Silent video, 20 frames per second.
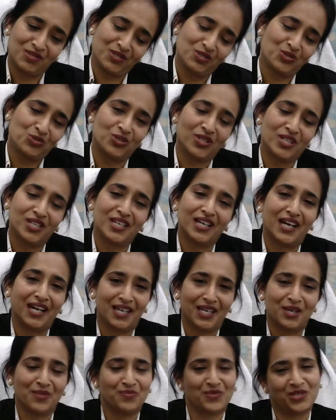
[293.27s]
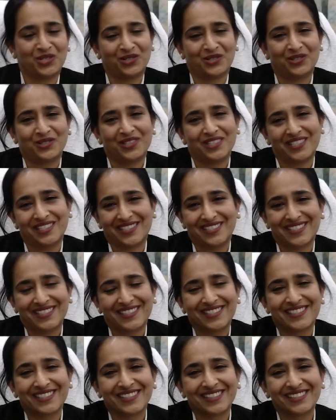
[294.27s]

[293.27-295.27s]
today I am here. Yes.